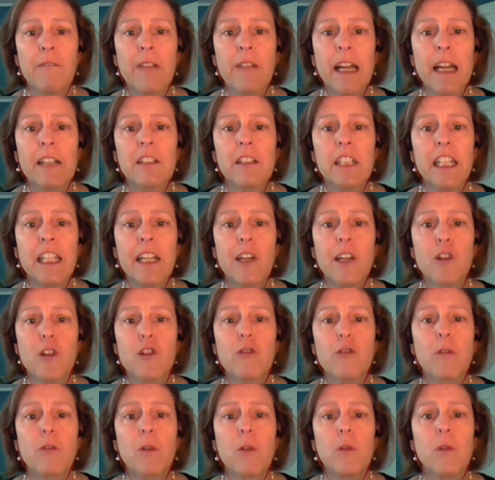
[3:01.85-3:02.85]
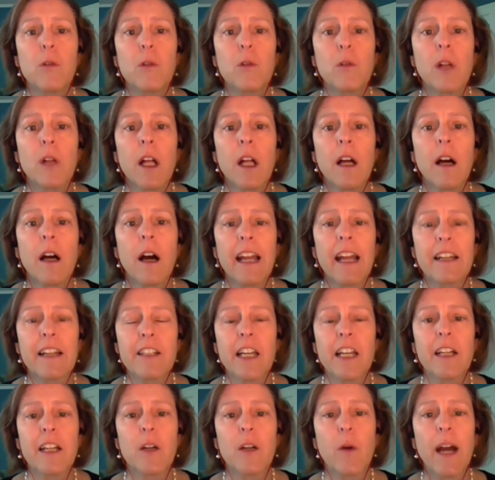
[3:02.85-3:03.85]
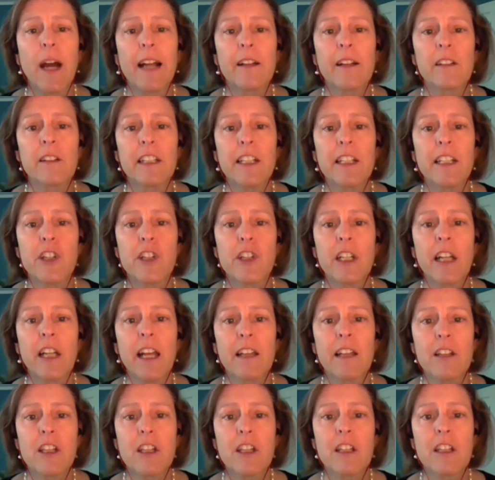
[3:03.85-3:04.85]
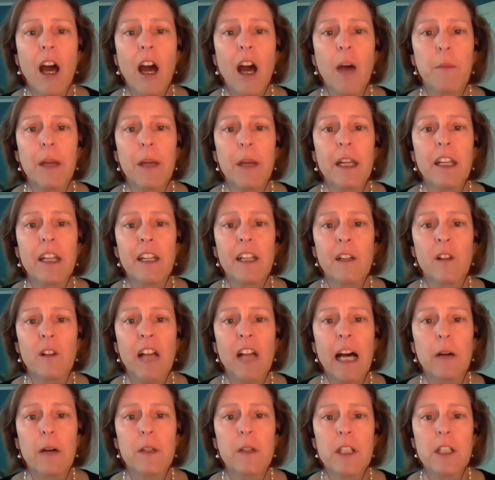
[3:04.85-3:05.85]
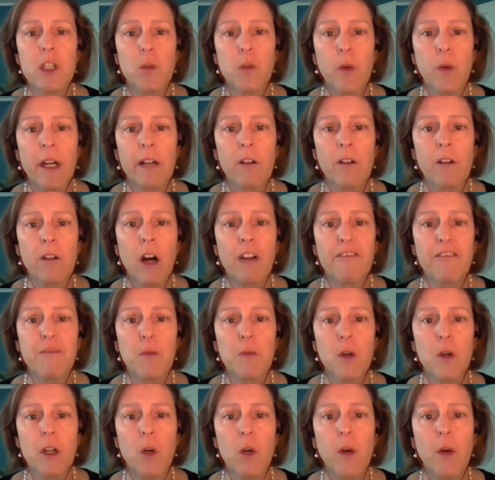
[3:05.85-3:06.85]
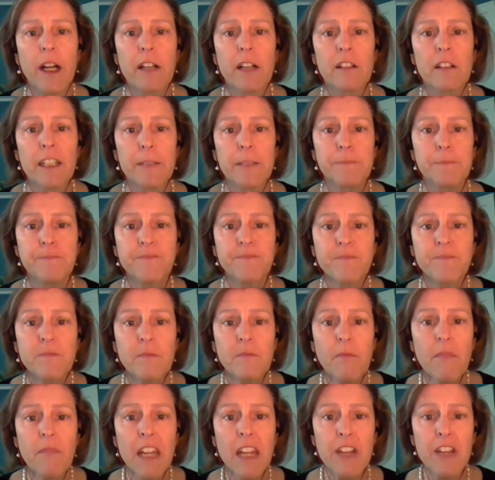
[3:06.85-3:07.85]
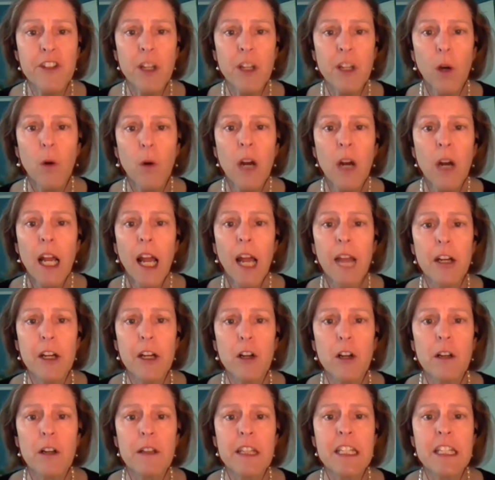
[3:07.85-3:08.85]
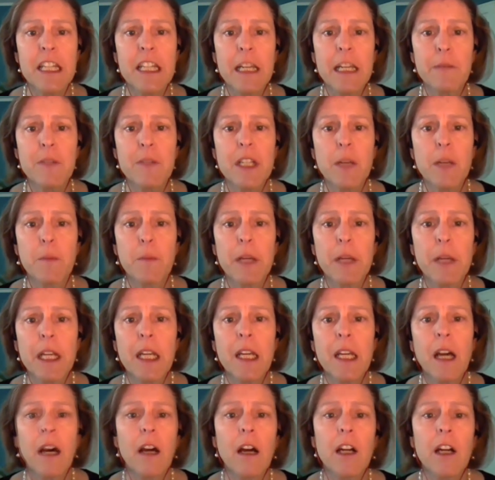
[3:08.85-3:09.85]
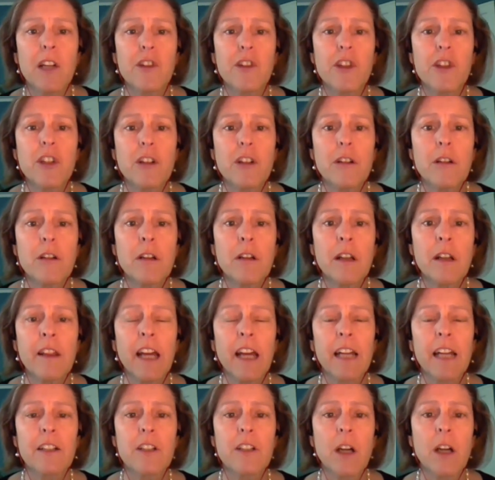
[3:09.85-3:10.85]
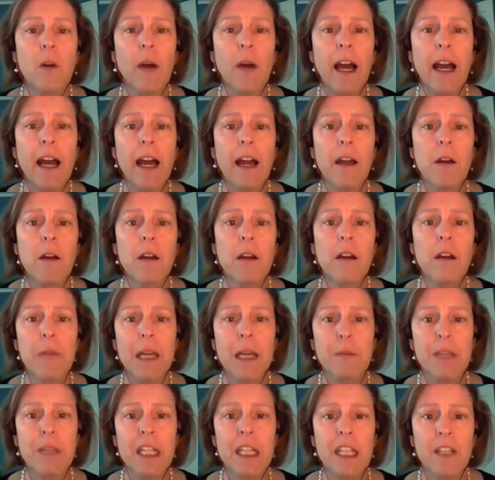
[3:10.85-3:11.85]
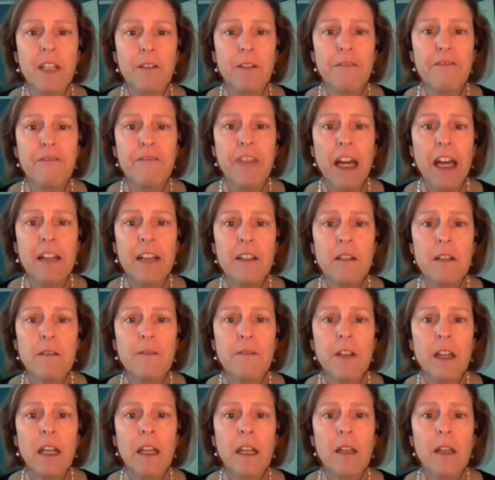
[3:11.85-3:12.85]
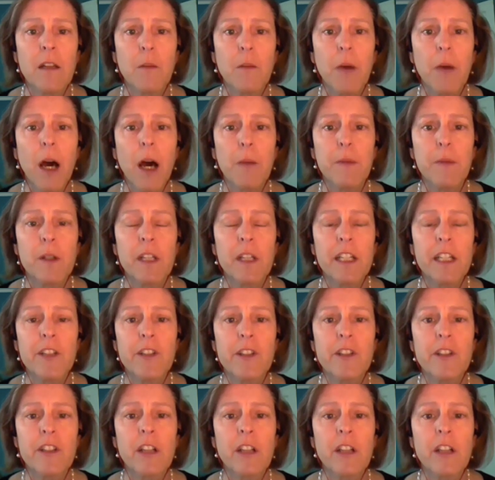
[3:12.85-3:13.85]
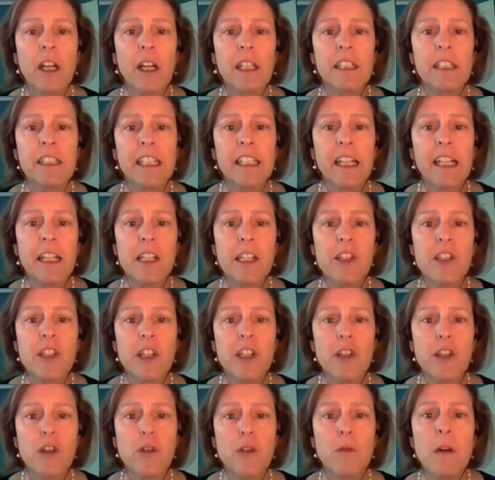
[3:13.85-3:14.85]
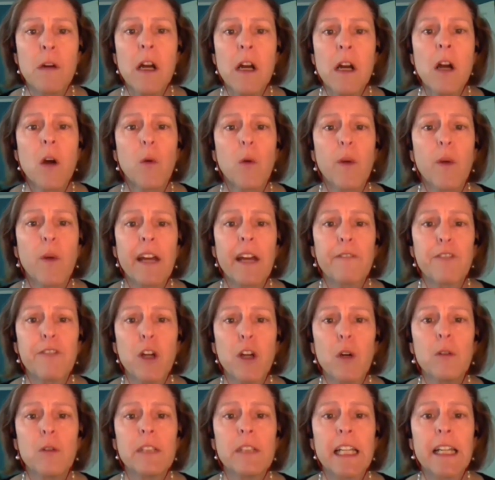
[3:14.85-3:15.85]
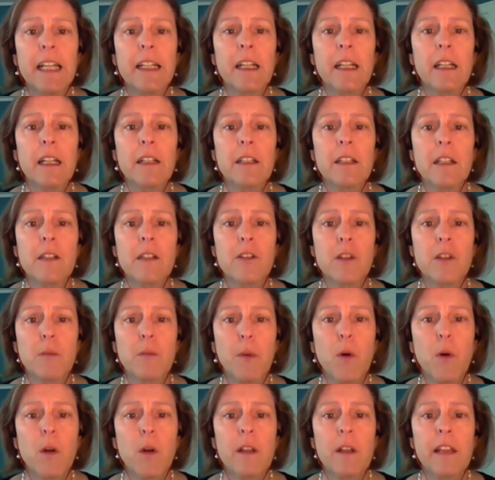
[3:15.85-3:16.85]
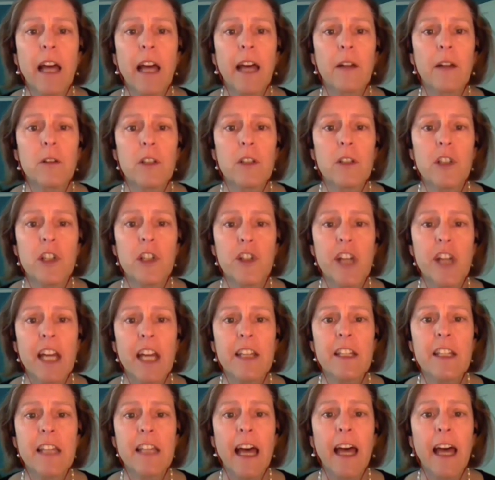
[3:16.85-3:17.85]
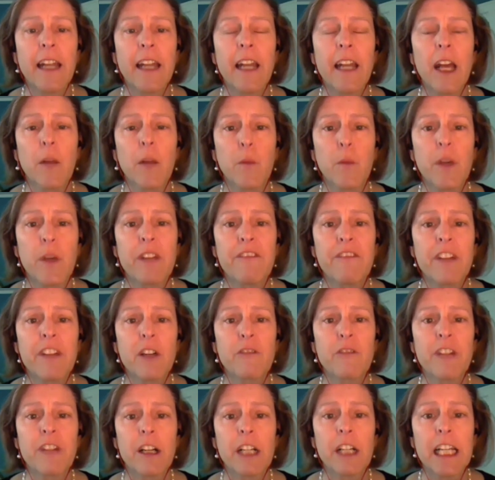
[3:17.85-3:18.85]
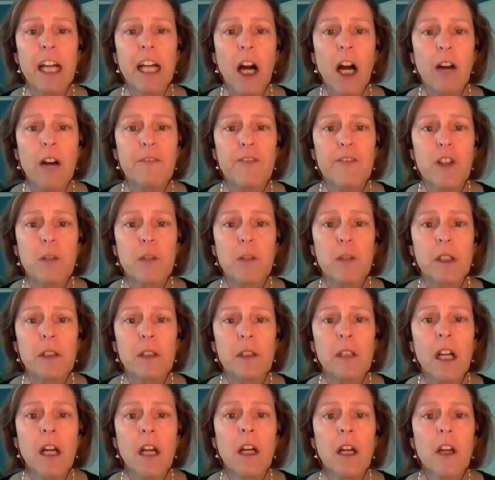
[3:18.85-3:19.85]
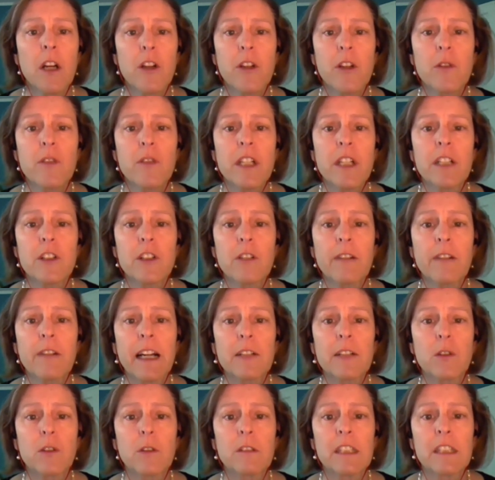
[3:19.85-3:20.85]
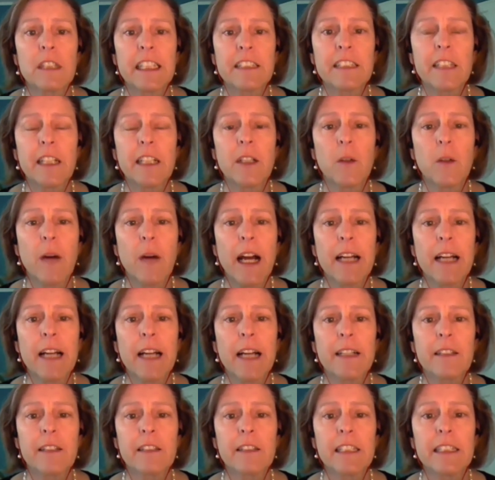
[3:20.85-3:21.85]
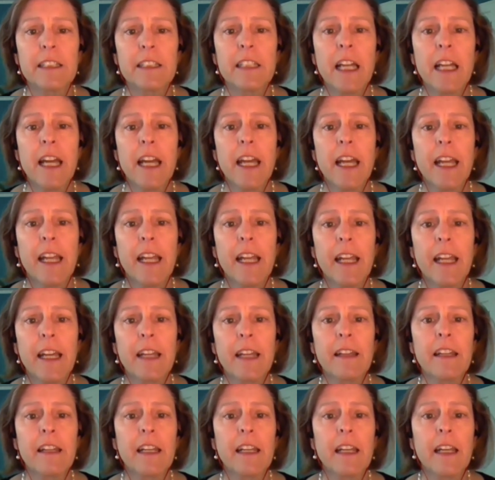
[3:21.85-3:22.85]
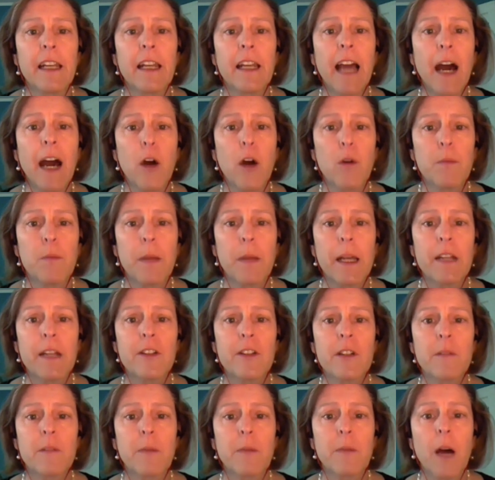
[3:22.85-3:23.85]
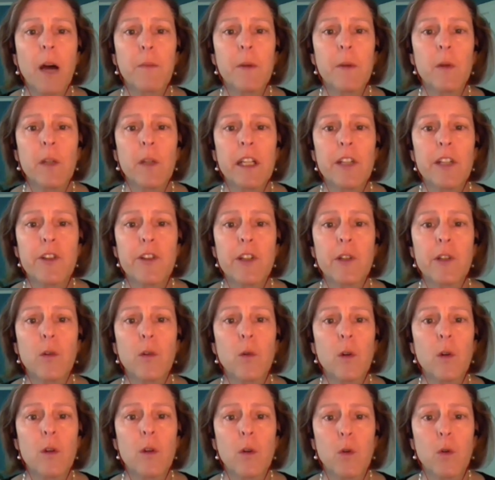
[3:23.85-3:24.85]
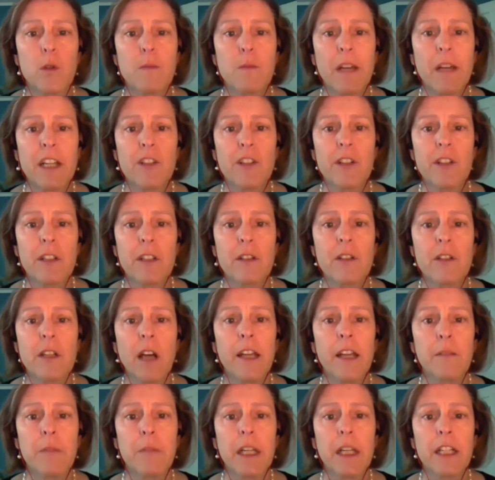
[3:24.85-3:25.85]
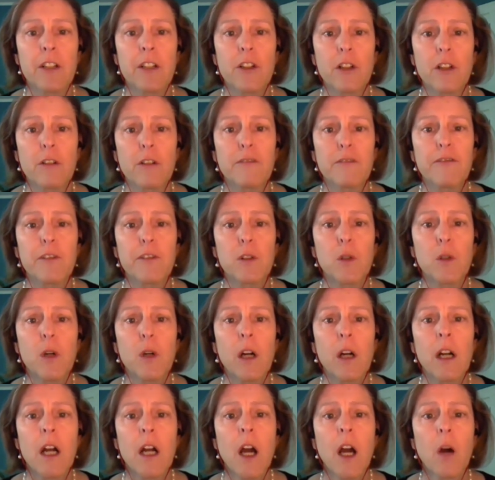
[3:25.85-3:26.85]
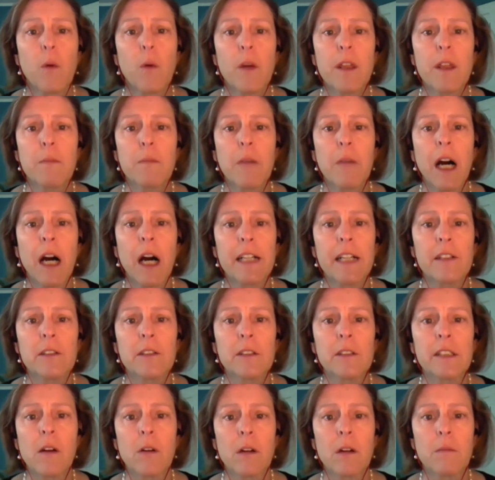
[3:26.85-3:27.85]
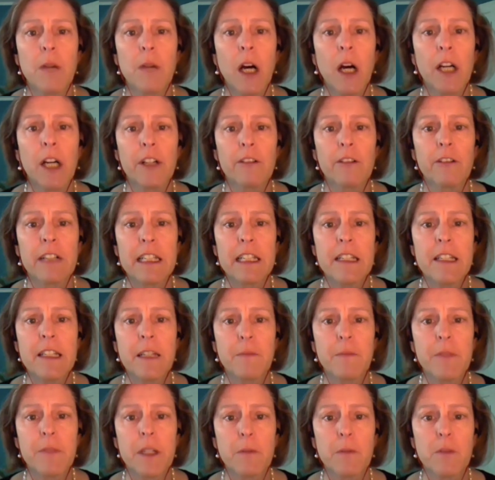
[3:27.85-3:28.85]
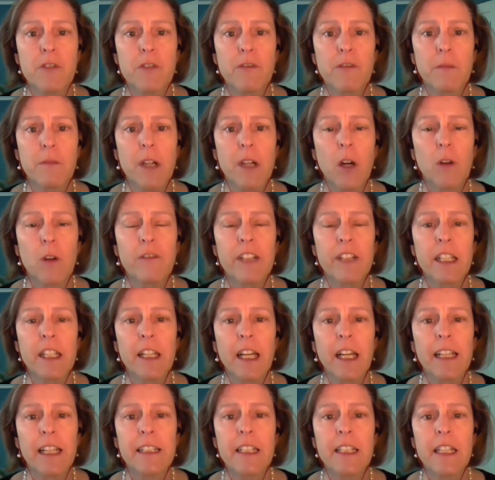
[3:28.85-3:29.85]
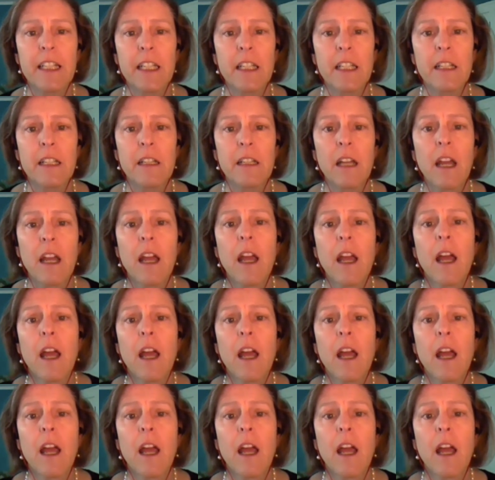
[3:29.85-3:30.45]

readily control anticoagulation and stop it and allow it to wear off more quickly. So there seems to be a concern that DOAC may be ineffective in the populations, not in the ICU. We have no data to support that or suggest that, and we feel very comfortable using direct oral anticoagulants in the outpatient population or those patients admitted to the floor with mild or moderate symptoms from COVID-19.